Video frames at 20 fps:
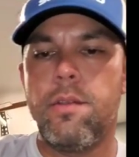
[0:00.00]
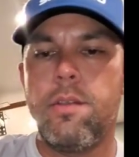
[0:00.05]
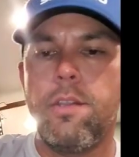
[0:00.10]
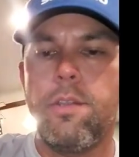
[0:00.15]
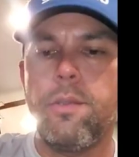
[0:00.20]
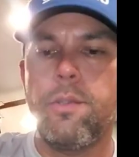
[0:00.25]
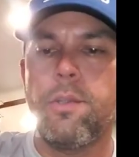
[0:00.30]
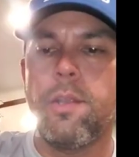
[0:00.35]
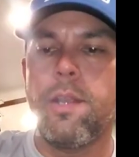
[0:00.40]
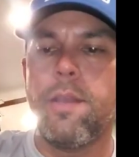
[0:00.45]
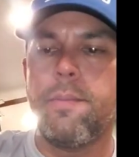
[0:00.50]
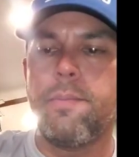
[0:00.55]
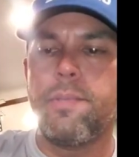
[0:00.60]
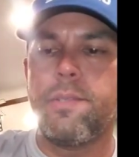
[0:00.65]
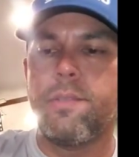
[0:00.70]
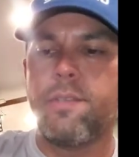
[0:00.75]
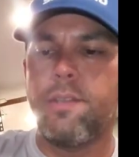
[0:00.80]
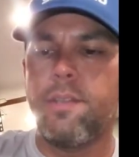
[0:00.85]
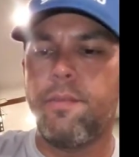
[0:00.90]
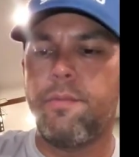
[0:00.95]
new
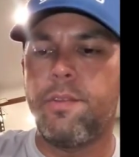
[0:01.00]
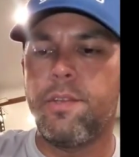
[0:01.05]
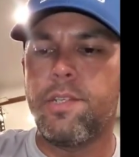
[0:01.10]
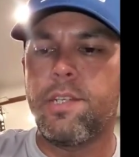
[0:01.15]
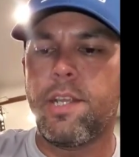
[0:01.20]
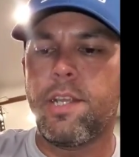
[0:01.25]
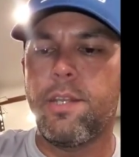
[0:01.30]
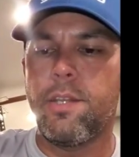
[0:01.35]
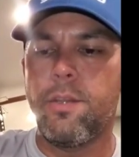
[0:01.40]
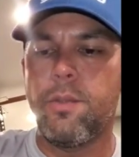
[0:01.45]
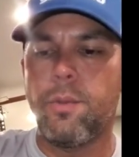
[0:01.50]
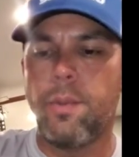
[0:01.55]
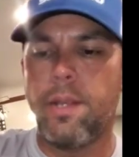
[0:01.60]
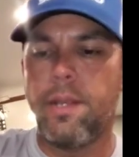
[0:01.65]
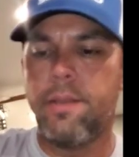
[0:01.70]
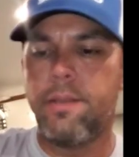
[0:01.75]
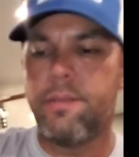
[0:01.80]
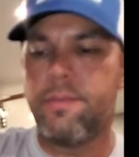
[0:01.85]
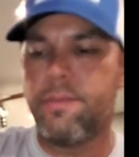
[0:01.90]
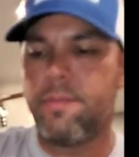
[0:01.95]
grips, and it feels like a new
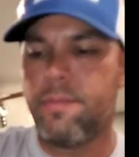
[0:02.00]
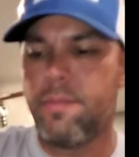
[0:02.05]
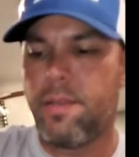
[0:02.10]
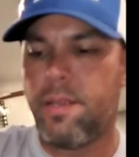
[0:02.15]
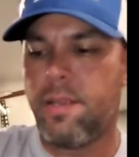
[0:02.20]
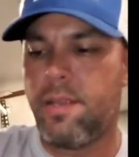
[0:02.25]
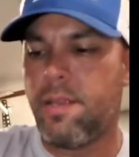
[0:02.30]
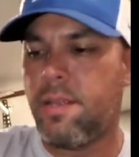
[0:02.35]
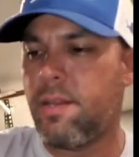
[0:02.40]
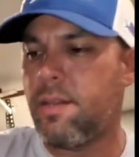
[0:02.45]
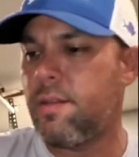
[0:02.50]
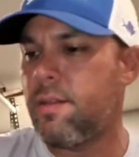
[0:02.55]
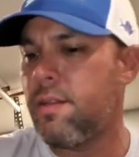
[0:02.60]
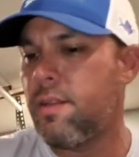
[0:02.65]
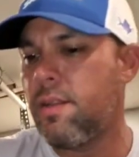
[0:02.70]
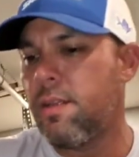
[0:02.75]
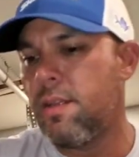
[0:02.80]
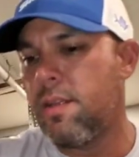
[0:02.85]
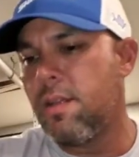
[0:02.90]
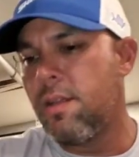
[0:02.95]
reel, and
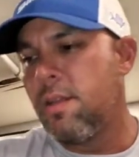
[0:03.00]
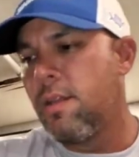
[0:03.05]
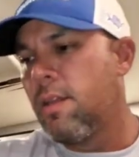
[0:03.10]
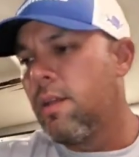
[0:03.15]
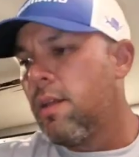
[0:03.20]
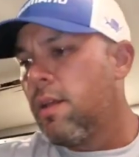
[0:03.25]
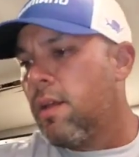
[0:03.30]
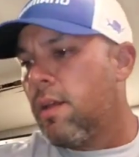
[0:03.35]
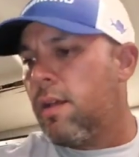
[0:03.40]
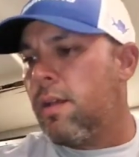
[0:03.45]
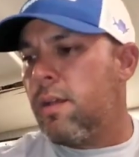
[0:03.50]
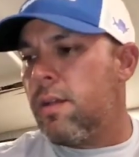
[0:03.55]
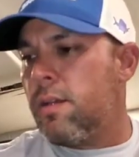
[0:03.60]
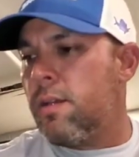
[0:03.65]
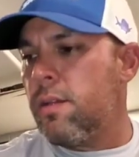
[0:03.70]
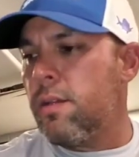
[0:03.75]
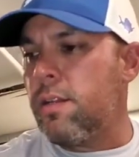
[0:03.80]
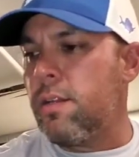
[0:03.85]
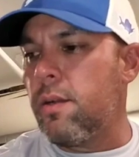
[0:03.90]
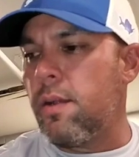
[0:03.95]

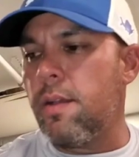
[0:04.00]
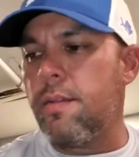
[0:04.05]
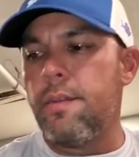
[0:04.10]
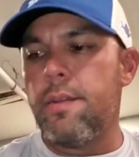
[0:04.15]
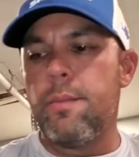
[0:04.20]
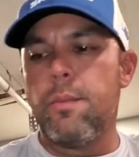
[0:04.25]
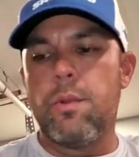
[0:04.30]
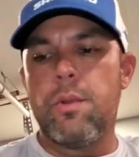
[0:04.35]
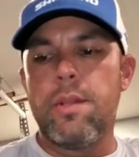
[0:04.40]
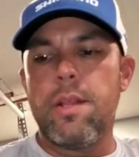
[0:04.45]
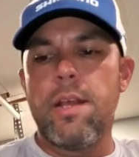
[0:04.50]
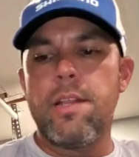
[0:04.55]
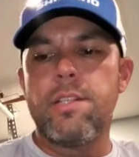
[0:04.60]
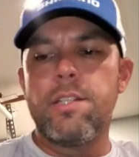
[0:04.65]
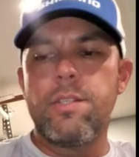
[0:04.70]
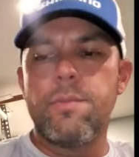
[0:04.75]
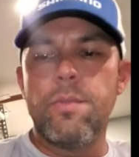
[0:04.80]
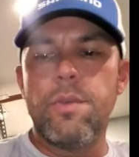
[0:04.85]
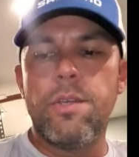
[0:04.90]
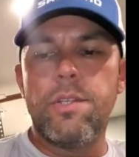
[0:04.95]
you don't have any more of that
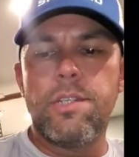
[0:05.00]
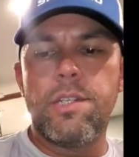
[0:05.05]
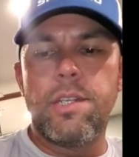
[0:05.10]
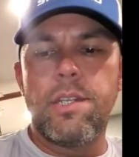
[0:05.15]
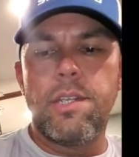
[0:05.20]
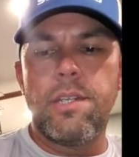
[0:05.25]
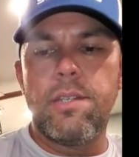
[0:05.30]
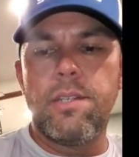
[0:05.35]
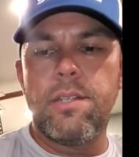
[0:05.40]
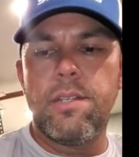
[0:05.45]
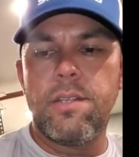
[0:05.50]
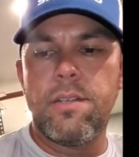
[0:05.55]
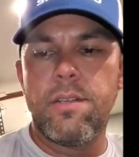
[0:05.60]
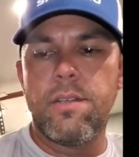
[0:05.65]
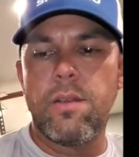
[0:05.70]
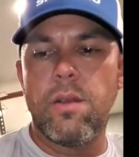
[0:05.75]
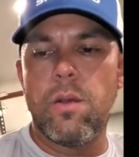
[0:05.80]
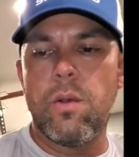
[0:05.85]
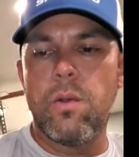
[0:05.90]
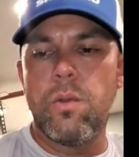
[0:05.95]
smushy
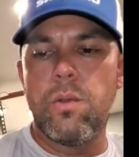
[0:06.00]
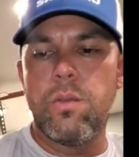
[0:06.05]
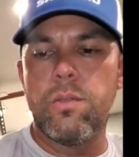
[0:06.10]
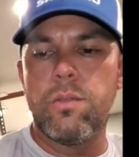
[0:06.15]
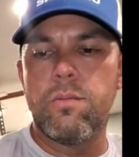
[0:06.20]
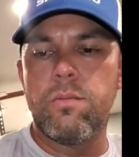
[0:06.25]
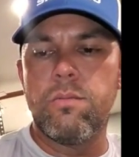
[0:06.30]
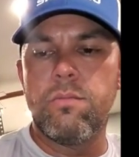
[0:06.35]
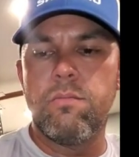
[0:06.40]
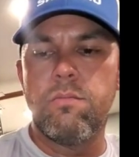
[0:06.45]
old